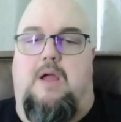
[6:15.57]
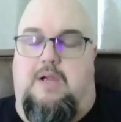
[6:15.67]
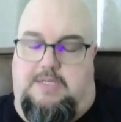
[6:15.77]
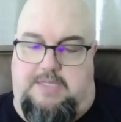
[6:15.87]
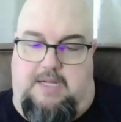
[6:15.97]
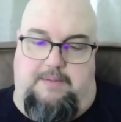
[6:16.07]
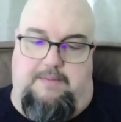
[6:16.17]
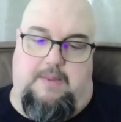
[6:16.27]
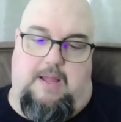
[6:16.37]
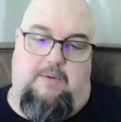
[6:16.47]
because
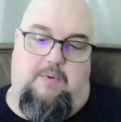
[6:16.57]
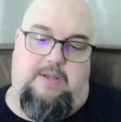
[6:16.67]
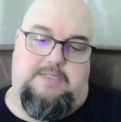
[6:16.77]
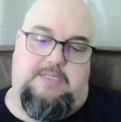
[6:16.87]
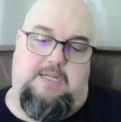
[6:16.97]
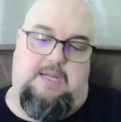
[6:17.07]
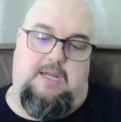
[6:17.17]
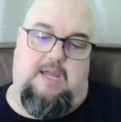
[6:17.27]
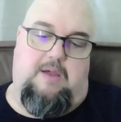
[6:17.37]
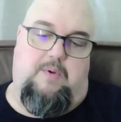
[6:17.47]
I want to see
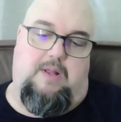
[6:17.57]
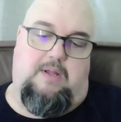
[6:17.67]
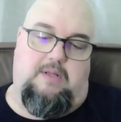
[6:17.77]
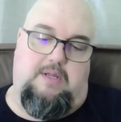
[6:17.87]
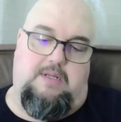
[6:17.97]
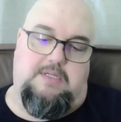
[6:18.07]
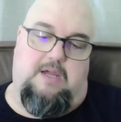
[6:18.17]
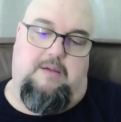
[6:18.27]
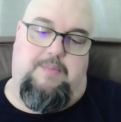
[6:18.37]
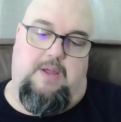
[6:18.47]
how well it cleans
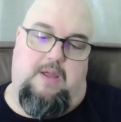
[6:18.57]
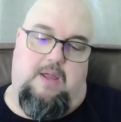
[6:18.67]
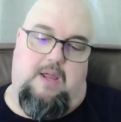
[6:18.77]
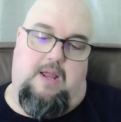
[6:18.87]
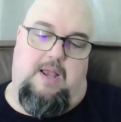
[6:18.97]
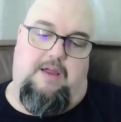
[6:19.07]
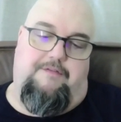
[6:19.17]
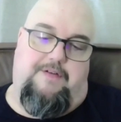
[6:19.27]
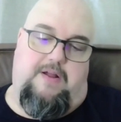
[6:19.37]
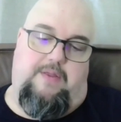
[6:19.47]
up, and I have
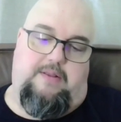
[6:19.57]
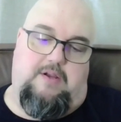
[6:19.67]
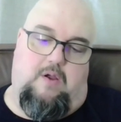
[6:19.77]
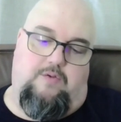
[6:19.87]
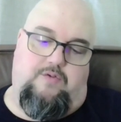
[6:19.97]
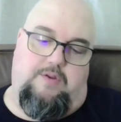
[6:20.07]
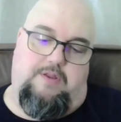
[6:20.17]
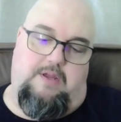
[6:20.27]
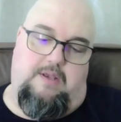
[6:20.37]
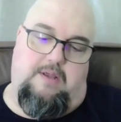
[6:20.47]
found that the ultra
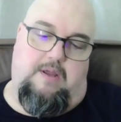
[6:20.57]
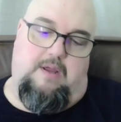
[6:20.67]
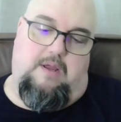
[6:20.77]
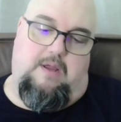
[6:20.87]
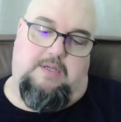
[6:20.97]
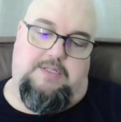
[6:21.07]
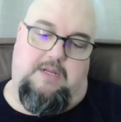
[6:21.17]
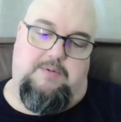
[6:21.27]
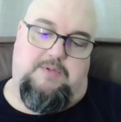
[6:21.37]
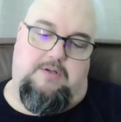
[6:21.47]
thin
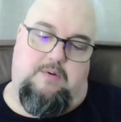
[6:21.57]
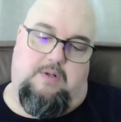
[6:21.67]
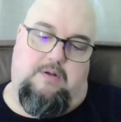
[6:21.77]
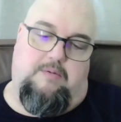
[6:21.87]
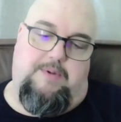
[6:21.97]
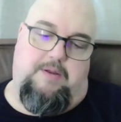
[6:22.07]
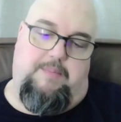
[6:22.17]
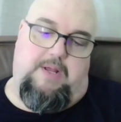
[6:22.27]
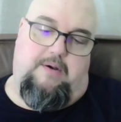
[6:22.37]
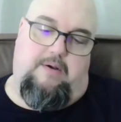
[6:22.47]
seems to do a little bit
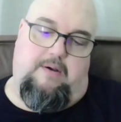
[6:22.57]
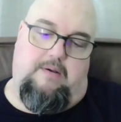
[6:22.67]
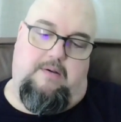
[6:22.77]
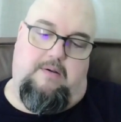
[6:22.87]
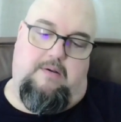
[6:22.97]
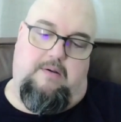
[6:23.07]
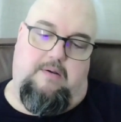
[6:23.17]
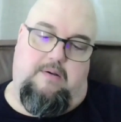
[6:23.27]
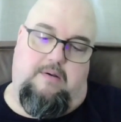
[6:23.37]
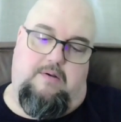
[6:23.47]
better
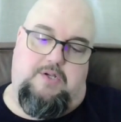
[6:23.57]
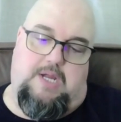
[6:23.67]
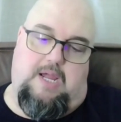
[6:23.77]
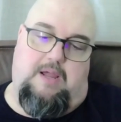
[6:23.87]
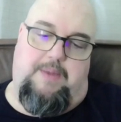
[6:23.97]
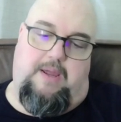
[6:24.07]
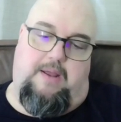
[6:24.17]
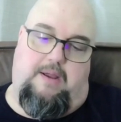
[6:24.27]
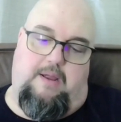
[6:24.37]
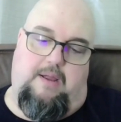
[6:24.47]
job
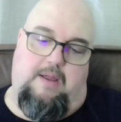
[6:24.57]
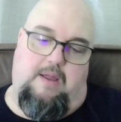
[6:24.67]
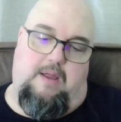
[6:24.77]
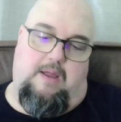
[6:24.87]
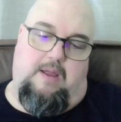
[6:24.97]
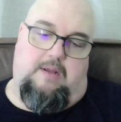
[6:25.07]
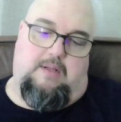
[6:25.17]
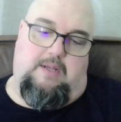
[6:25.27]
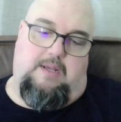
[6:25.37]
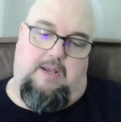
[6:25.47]
at
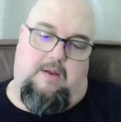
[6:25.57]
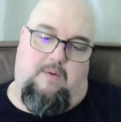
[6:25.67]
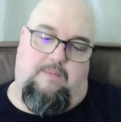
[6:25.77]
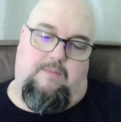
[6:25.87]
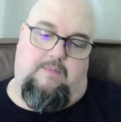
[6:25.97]
cleaning out